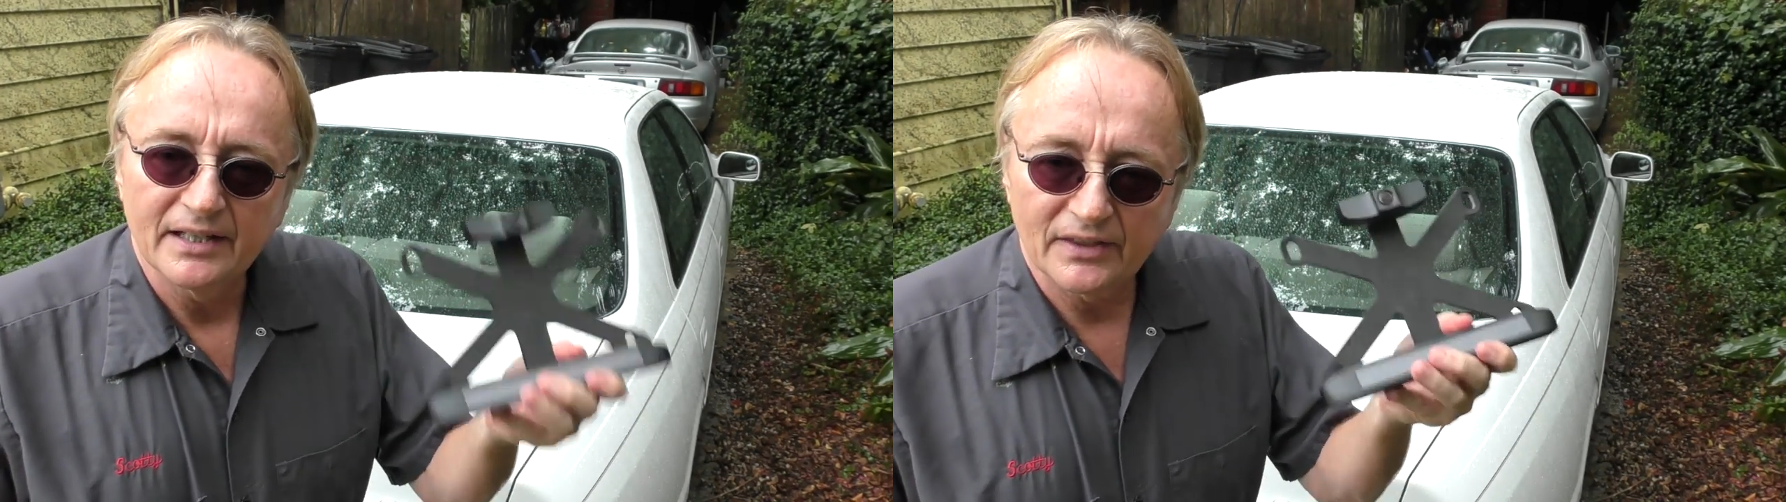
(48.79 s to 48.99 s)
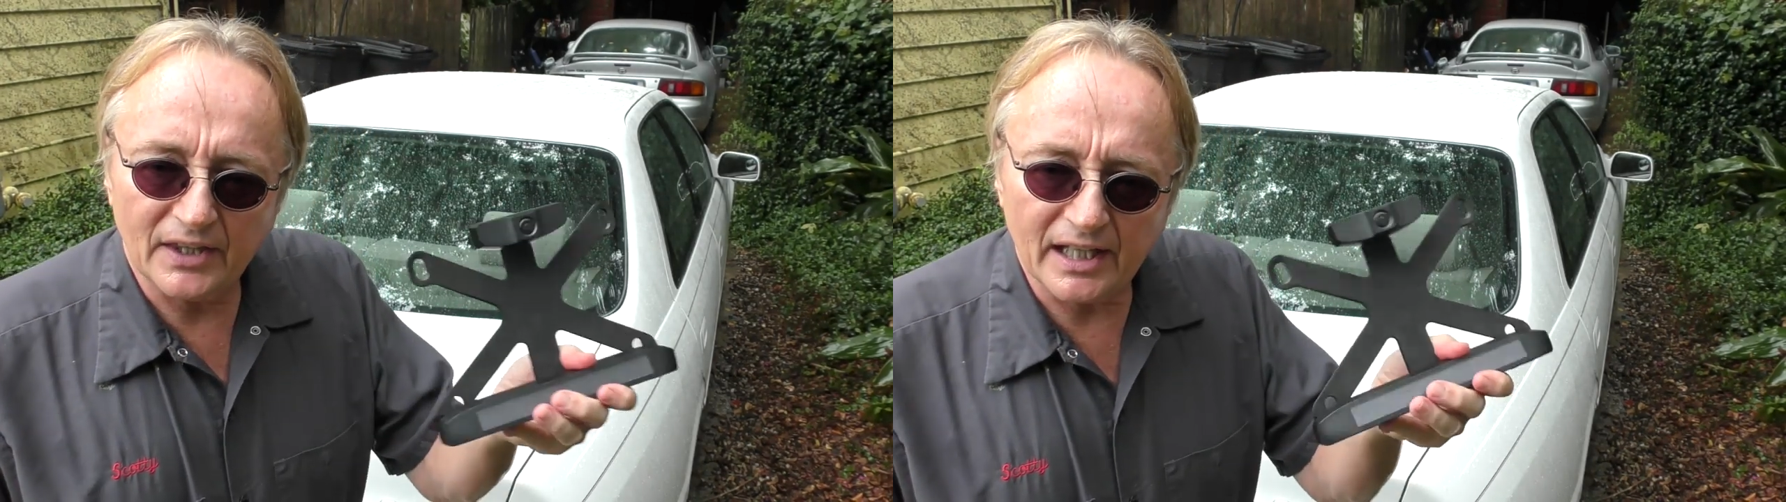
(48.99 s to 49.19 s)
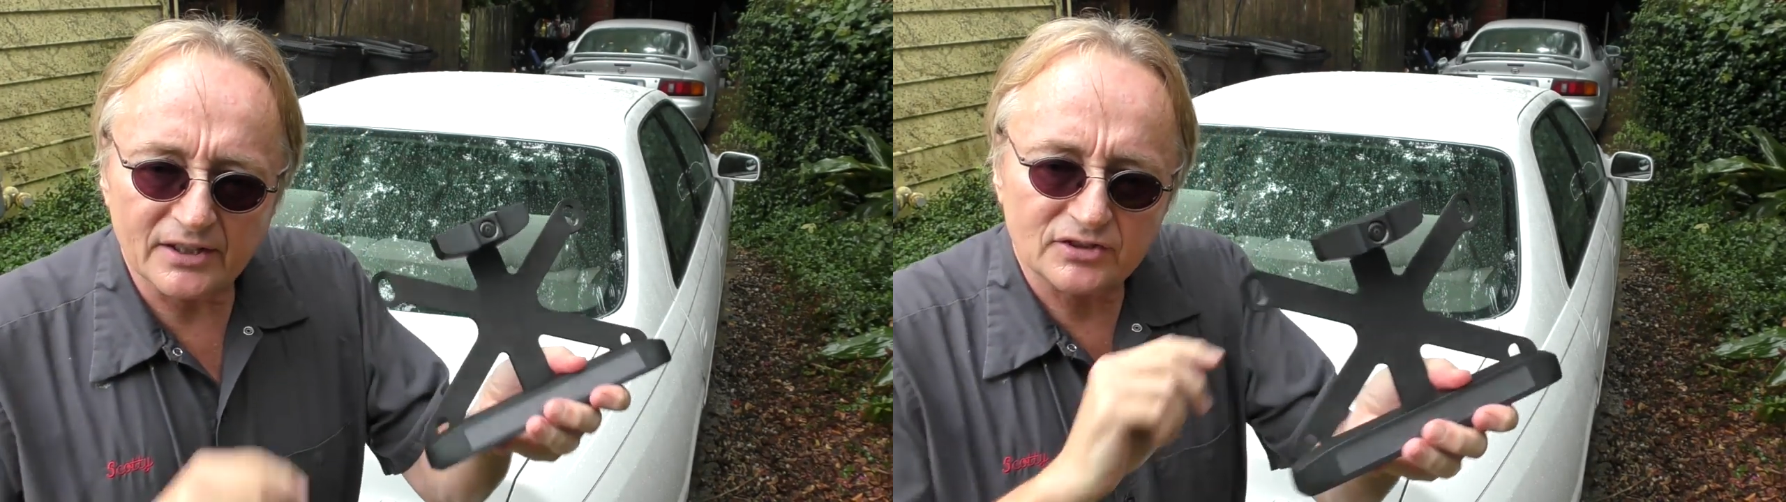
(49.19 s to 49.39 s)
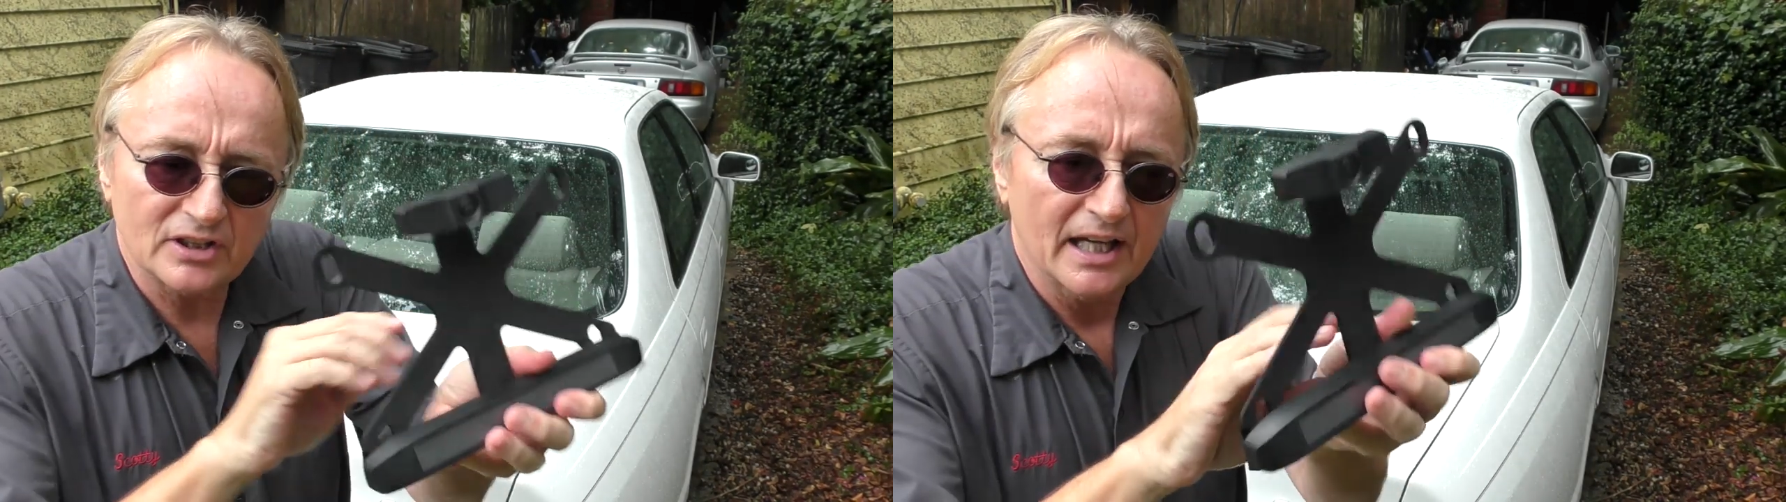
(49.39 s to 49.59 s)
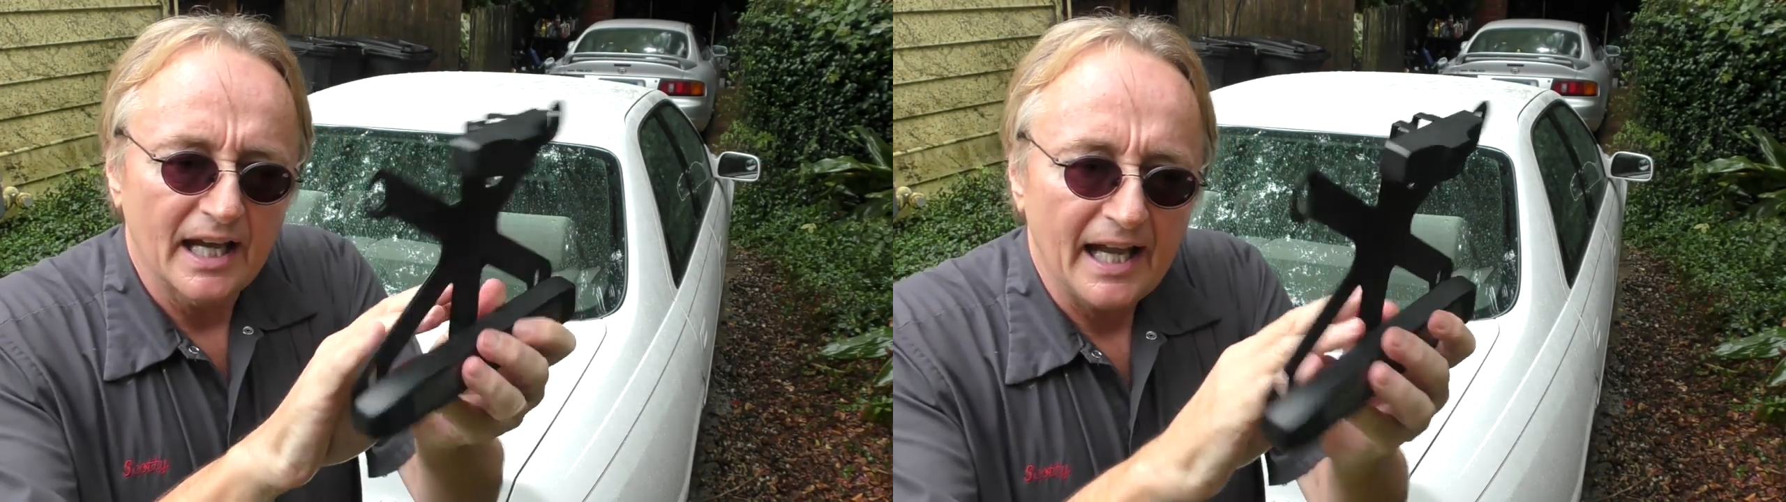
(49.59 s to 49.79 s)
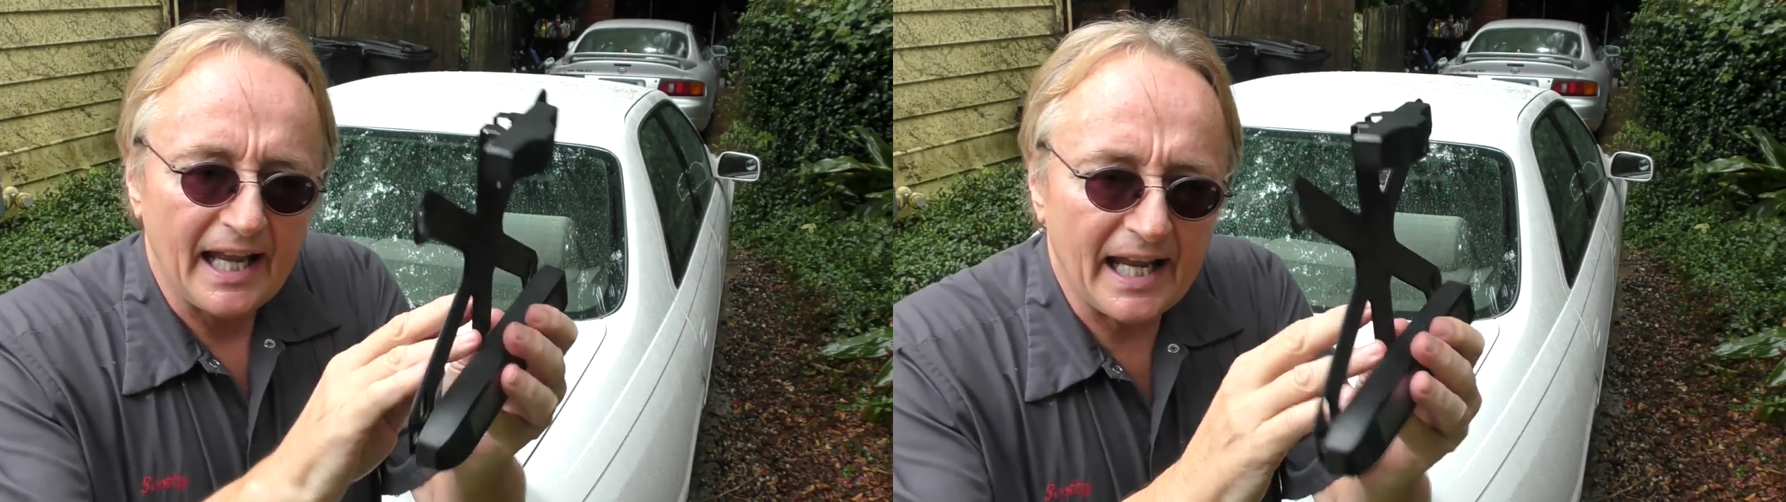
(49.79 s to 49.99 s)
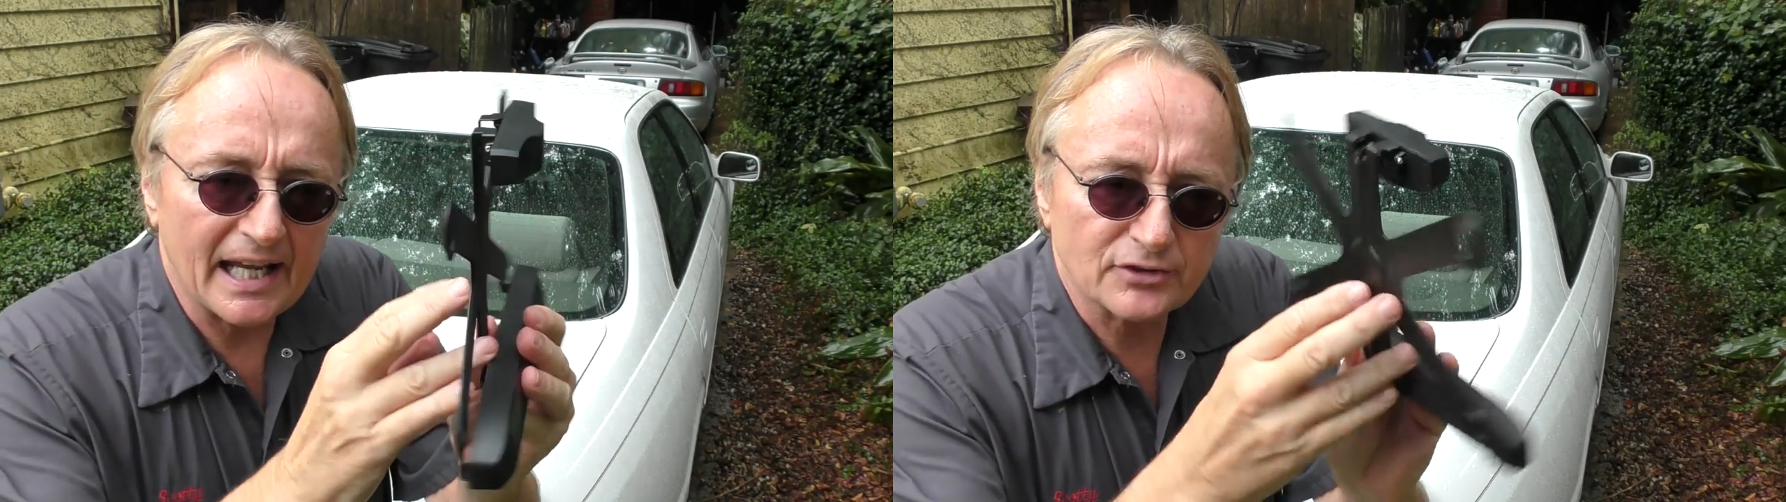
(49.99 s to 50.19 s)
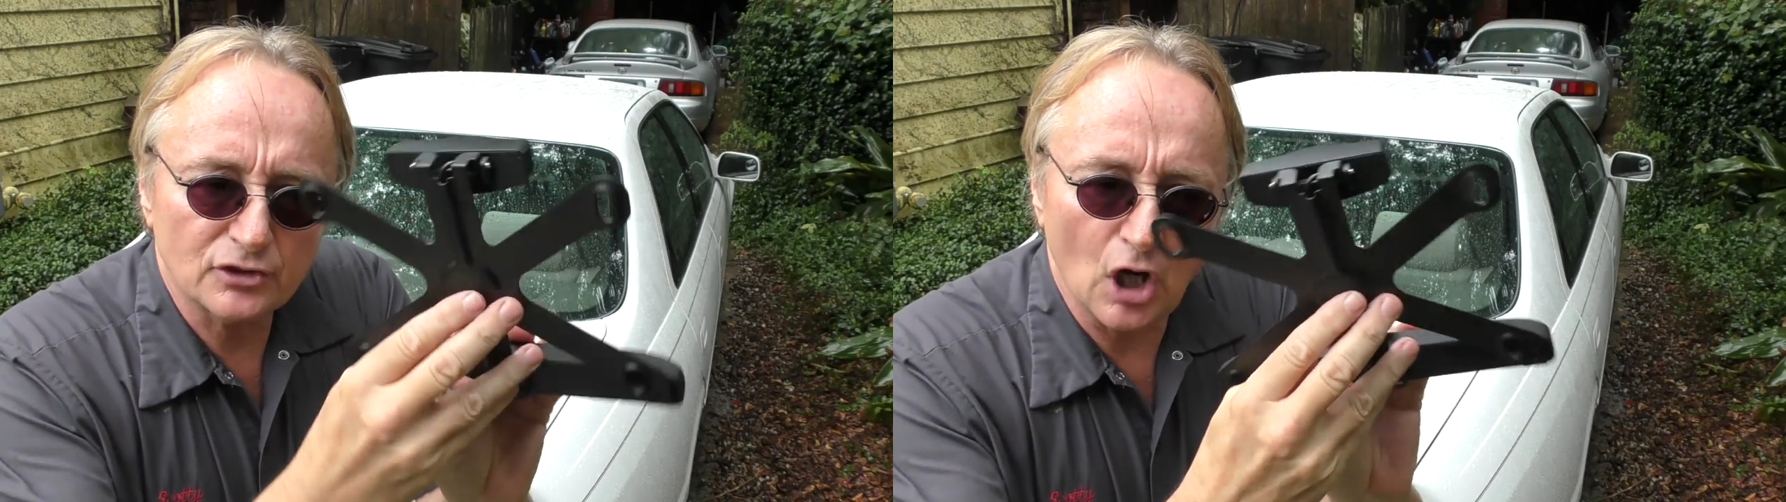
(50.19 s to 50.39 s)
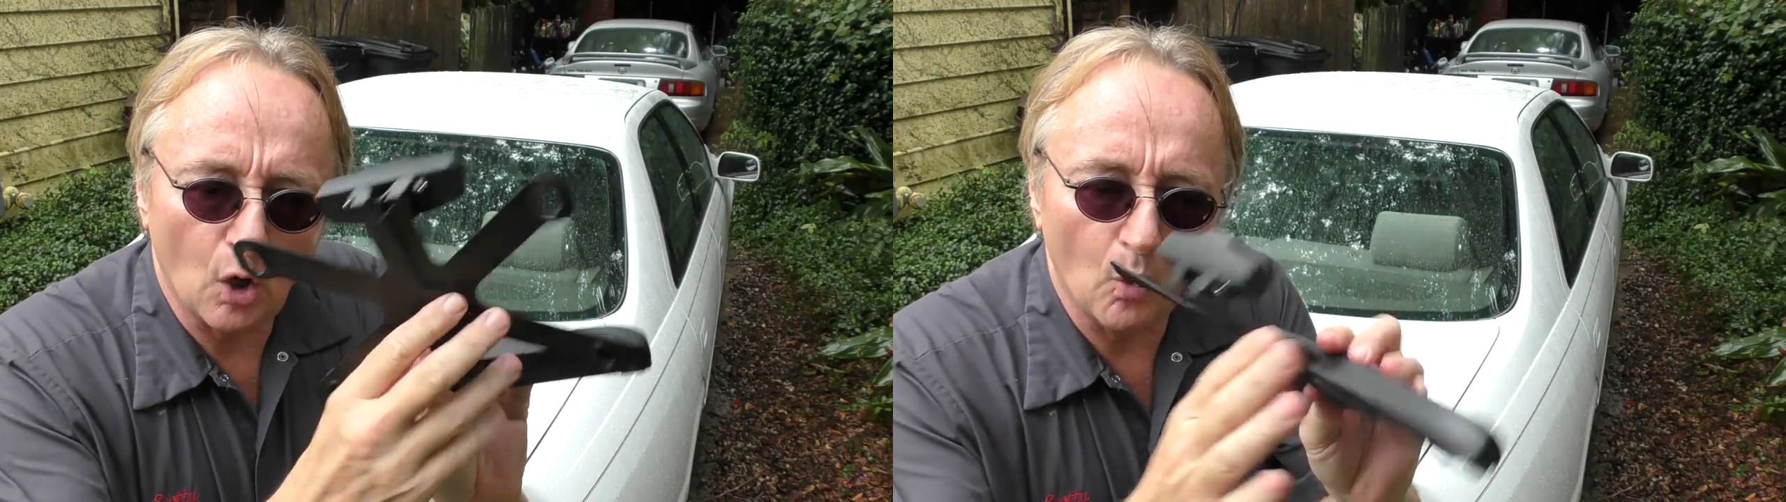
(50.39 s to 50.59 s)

This has no